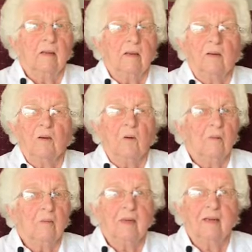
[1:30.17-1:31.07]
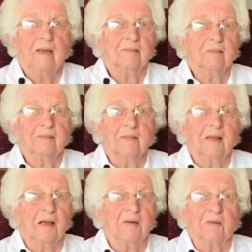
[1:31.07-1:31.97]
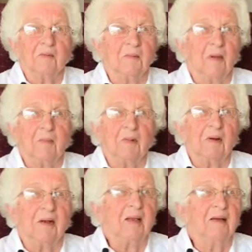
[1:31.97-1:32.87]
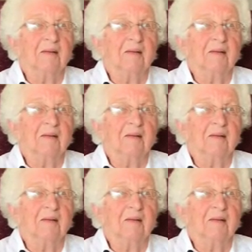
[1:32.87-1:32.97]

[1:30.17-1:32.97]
No, I don't remember any.